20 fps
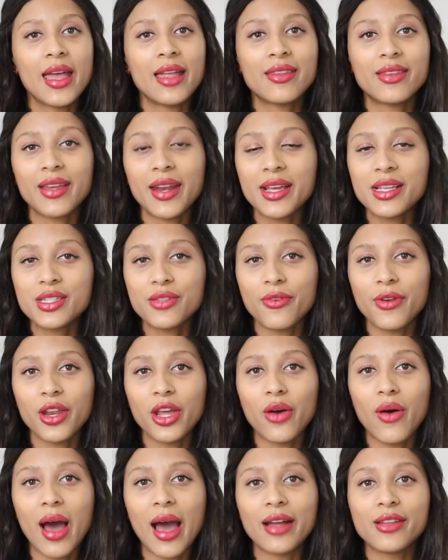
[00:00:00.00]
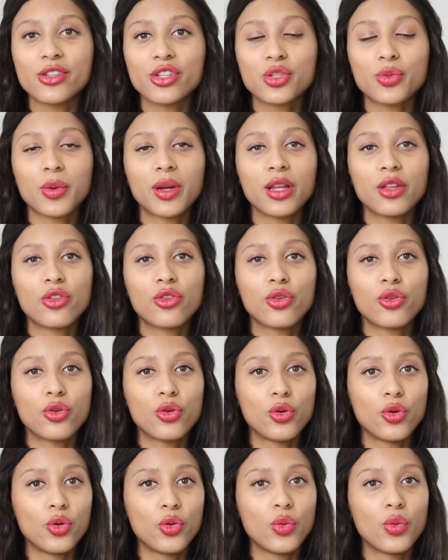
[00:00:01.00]
in today's video, I just wanted
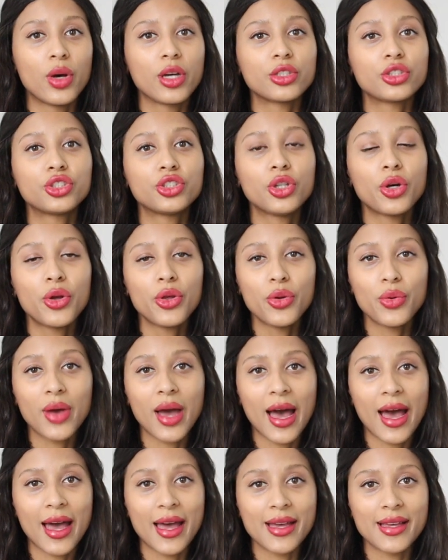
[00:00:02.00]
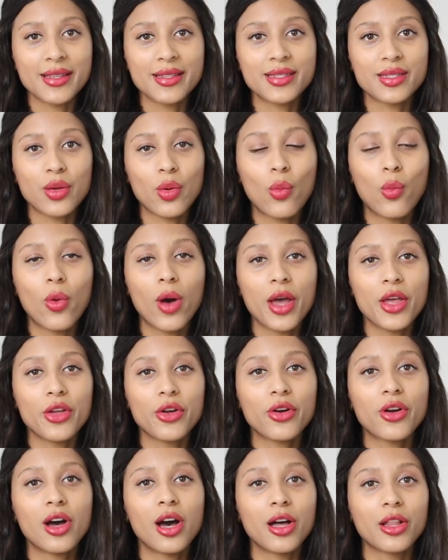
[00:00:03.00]
to show you guys what
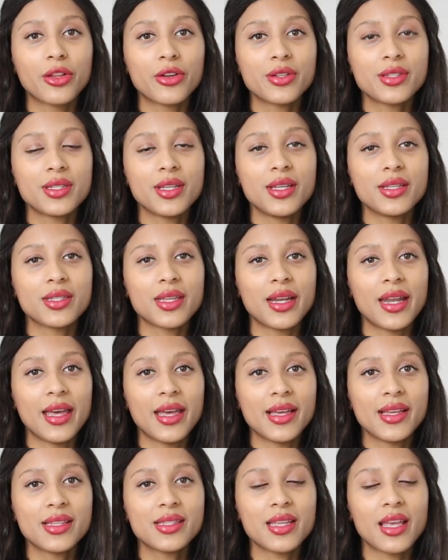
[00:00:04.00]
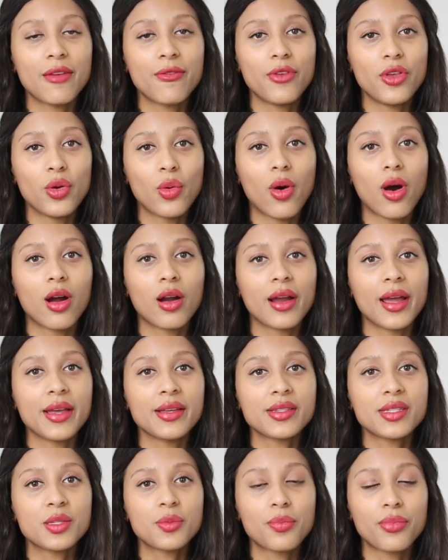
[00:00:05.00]
your color season is if you are a
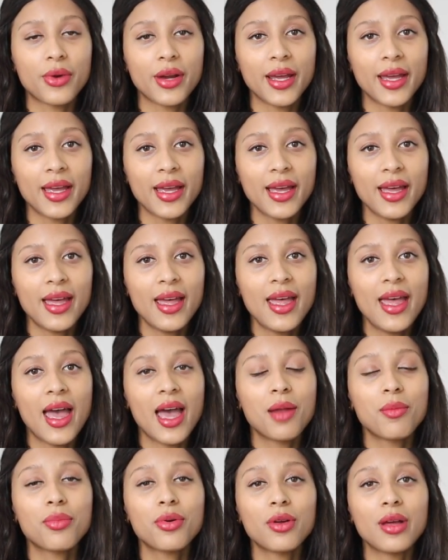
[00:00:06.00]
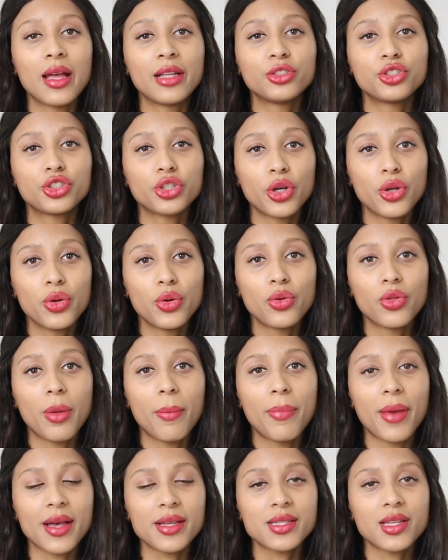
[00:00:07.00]
spring, and show you the
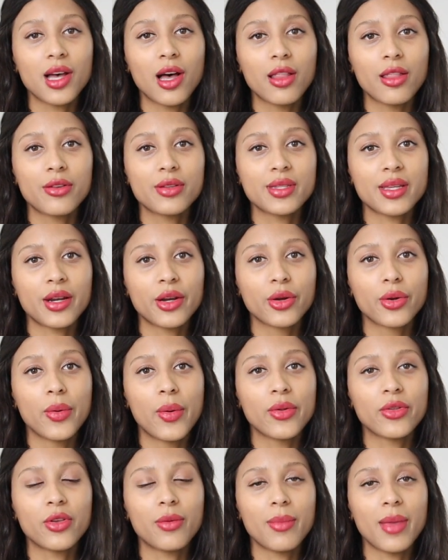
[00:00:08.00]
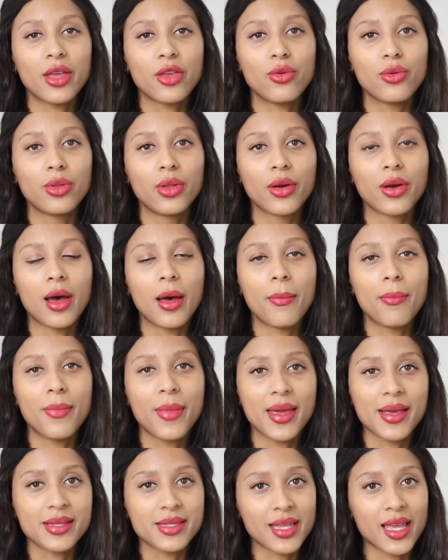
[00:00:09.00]
best colors that are going to make you look
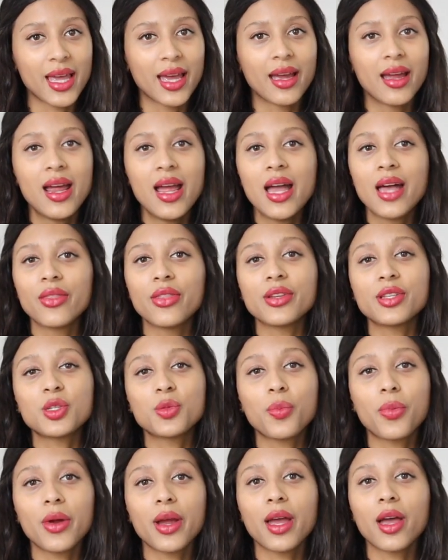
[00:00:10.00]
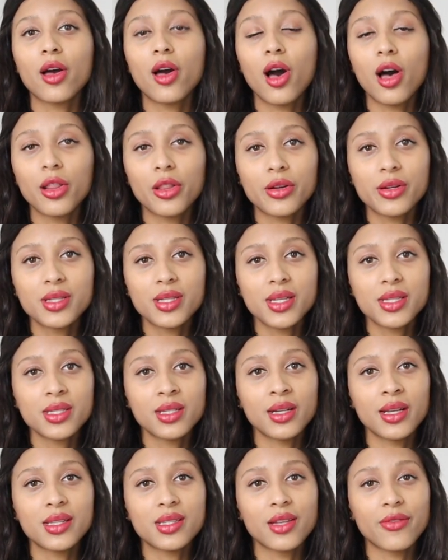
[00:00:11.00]
amazing. The spring color
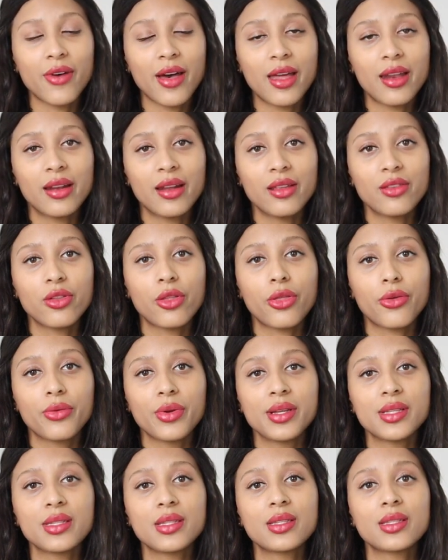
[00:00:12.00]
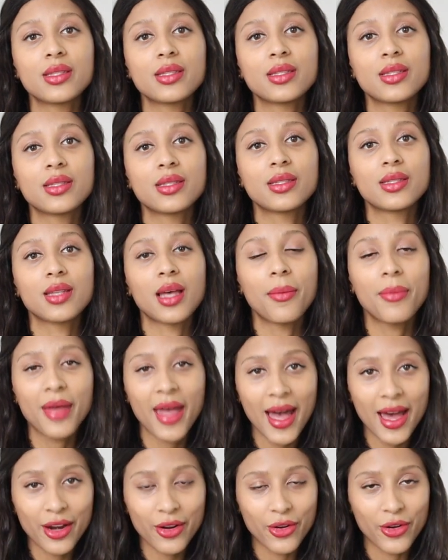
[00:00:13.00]
season is divided into 3
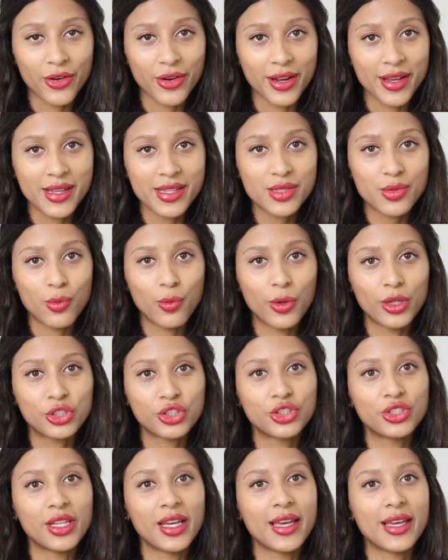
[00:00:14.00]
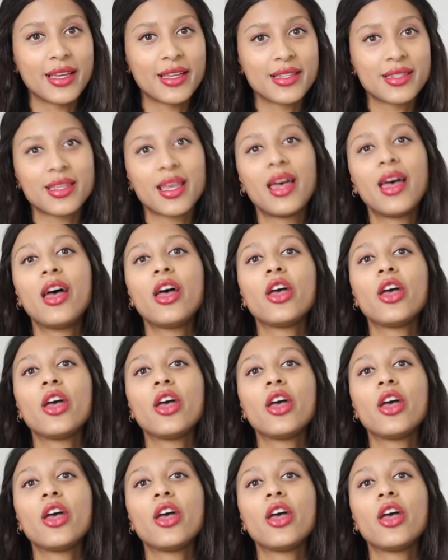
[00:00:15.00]
subcategories, which is